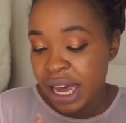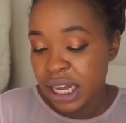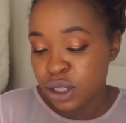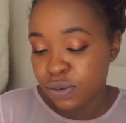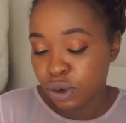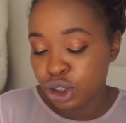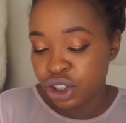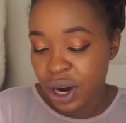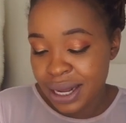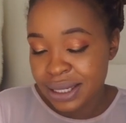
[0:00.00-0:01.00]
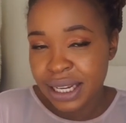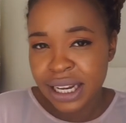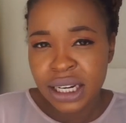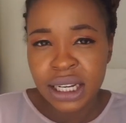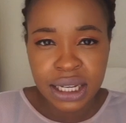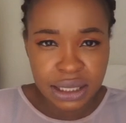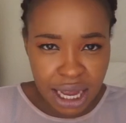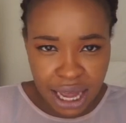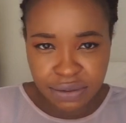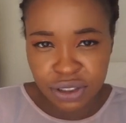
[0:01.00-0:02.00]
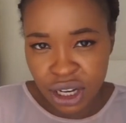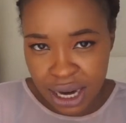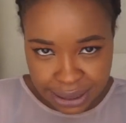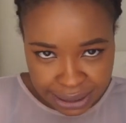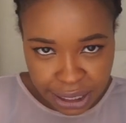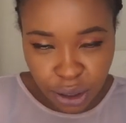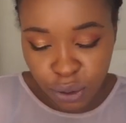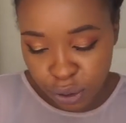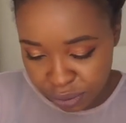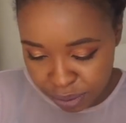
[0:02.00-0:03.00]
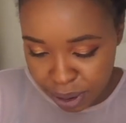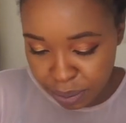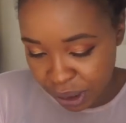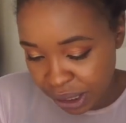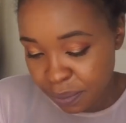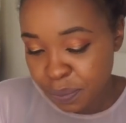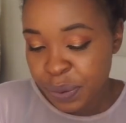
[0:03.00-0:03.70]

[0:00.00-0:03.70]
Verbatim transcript: It's for dry skin because I have dry skin all over my body.